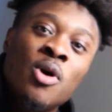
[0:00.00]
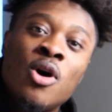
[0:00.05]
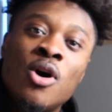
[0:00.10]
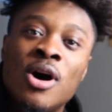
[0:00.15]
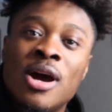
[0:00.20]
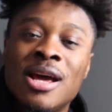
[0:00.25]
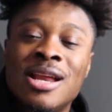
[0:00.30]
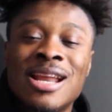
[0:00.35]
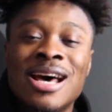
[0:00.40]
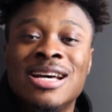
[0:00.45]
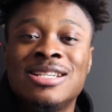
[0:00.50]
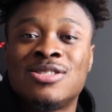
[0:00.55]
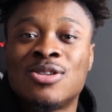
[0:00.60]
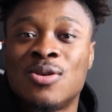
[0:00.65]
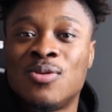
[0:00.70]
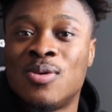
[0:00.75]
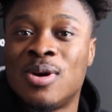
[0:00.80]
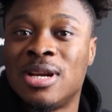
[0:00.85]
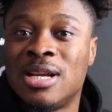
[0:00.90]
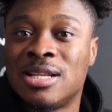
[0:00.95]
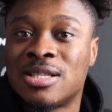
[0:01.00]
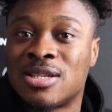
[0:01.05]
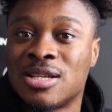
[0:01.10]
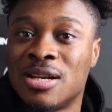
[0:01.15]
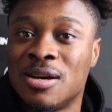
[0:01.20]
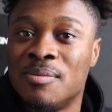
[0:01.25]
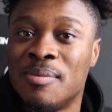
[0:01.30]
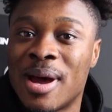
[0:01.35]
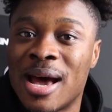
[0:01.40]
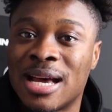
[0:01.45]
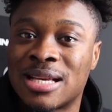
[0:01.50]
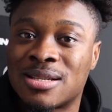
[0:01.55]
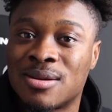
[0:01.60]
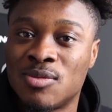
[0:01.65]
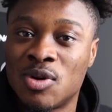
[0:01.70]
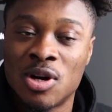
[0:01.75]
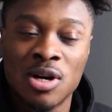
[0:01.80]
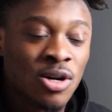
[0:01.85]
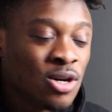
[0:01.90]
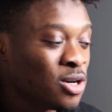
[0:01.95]
ball and I just went into the
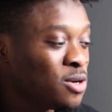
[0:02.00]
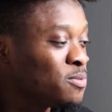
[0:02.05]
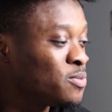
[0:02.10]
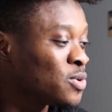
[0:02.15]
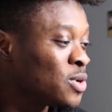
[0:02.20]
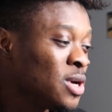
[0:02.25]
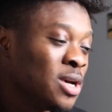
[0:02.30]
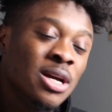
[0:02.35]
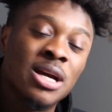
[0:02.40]
basketball hoop.